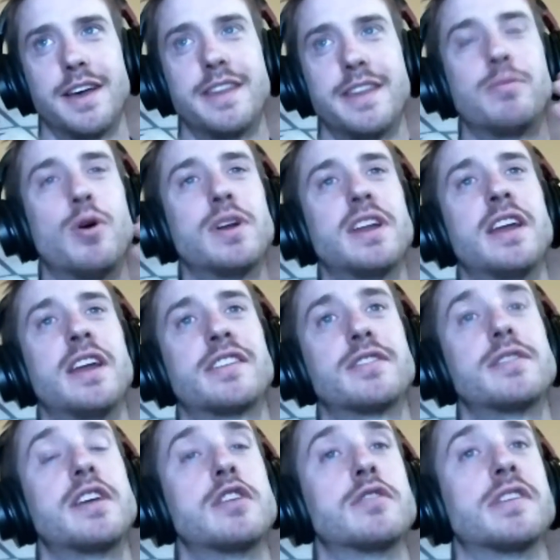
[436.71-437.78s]
point in history
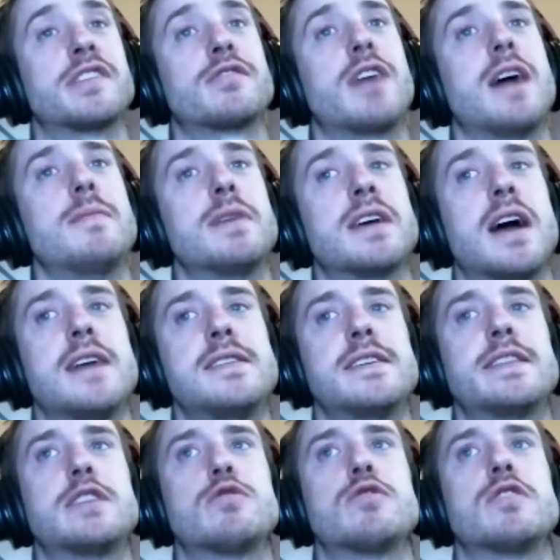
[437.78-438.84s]
that you're describing, I think
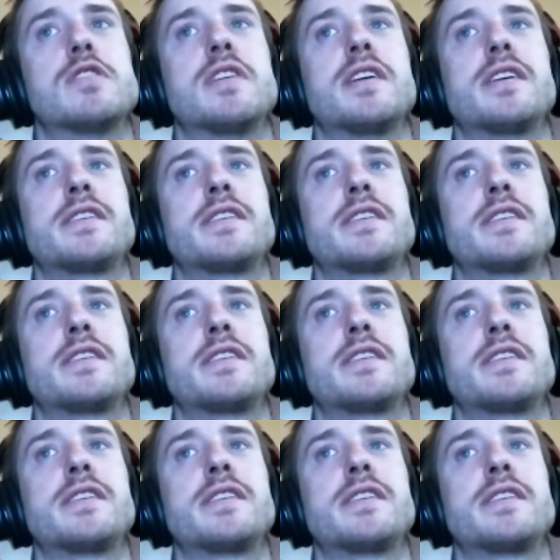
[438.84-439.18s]
there were